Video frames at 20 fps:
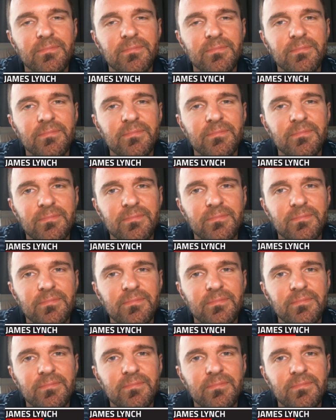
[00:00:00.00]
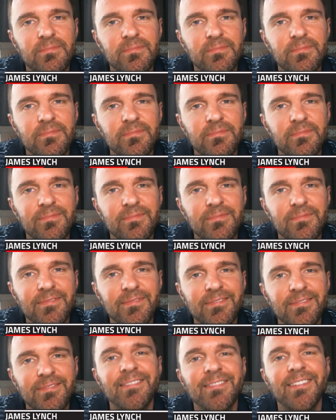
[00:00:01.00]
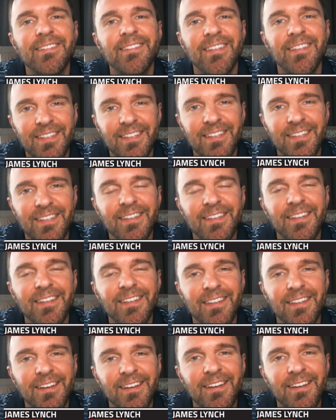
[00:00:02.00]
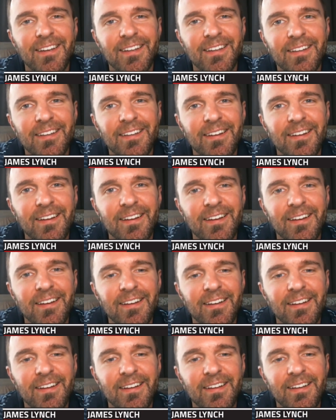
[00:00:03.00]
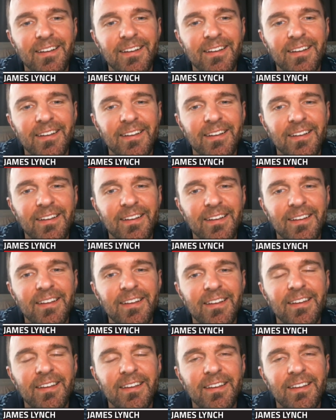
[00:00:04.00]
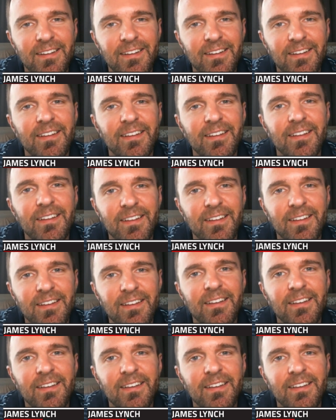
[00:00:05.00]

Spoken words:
The person shown says nothing.